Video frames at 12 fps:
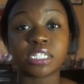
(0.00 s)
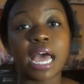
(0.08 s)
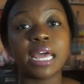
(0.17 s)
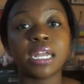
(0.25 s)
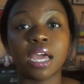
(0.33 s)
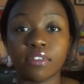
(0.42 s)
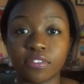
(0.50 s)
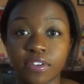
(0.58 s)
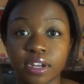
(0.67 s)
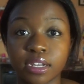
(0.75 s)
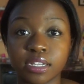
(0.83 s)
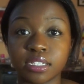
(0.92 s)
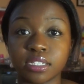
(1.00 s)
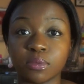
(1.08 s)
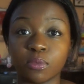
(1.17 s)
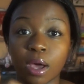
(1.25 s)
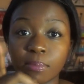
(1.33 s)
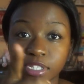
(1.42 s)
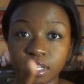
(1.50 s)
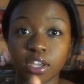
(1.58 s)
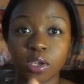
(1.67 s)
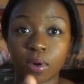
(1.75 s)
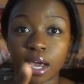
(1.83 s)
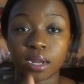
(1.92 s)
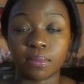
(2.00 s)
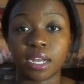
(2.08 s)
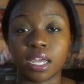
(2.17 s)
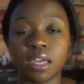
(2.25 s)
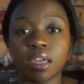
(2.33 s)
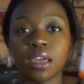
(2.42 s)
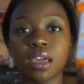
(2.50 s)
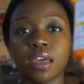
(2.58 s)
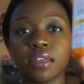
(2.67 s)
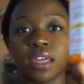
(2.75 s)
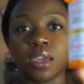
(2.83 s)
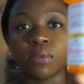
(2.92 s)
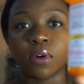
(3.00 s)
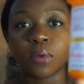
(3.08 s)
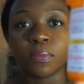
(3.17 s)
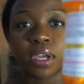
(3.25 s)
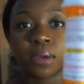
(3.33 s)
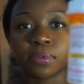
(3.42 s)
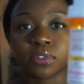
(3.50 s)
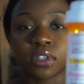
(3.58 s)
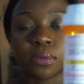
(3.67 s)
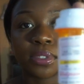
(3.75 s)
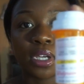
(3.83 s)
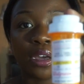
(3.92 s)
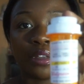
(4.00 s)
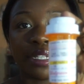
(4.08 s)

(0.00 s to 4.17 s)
which I never finished. Well, I'm going to tell you why in a minute. He wrote me a prescription. Oh,